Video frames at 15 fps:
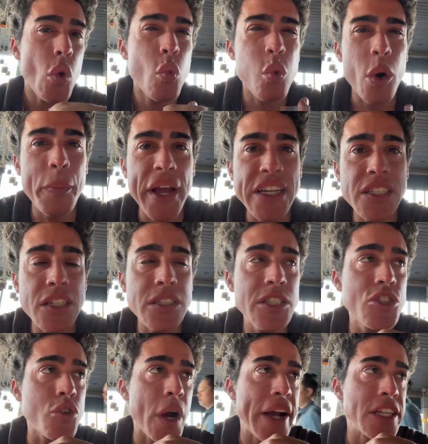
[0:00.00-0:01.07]
We're basically
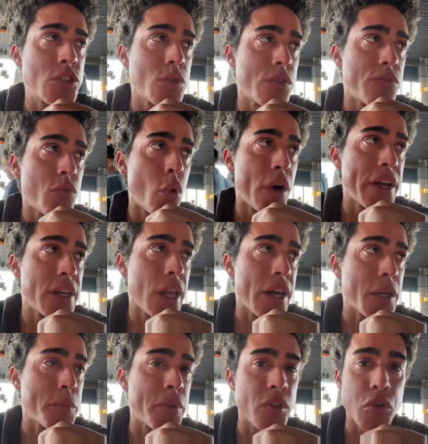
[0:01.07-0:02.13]
trying to avoid like
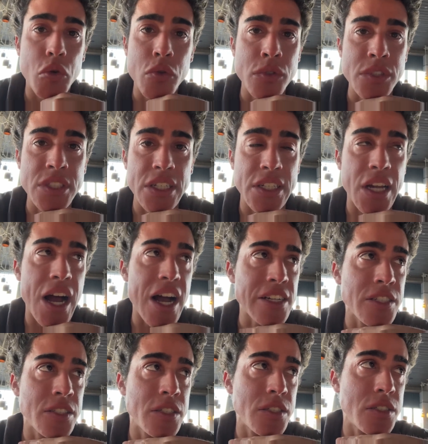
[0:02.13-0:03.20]
pollutants and
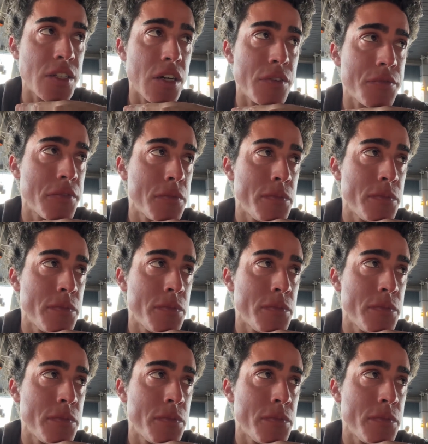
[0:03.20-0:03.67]
toxins and stuff.